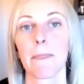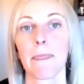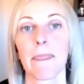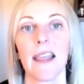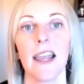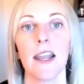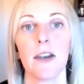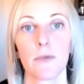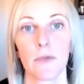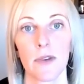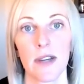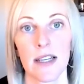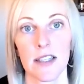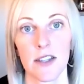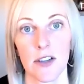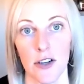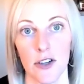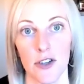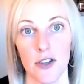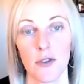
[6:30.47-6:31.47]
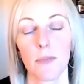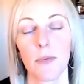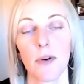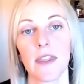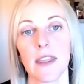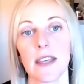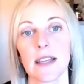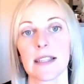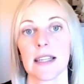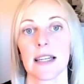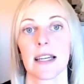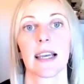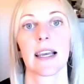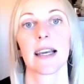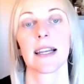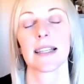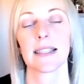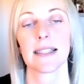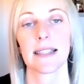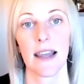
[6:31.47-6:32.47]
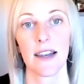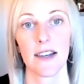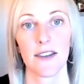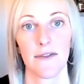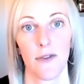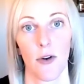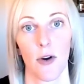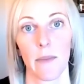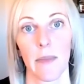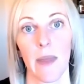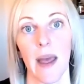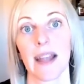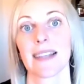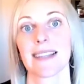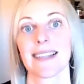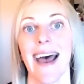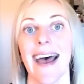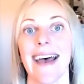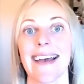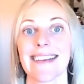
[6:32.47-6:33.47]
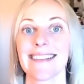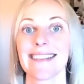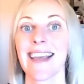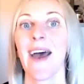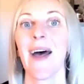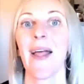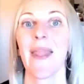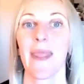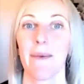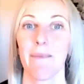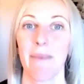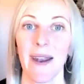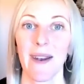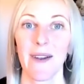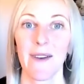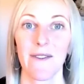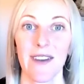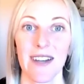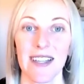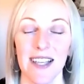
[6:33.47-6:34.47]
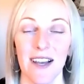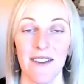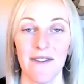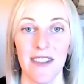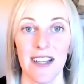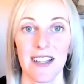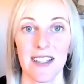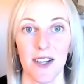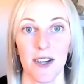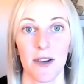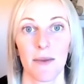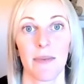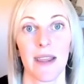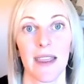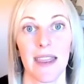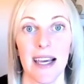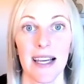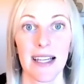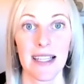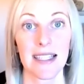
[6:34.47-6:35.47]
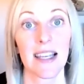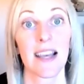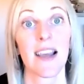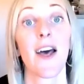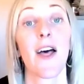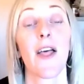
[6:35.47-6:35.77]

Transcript: In research, you put this in a consent form that says the benefits of this could be this,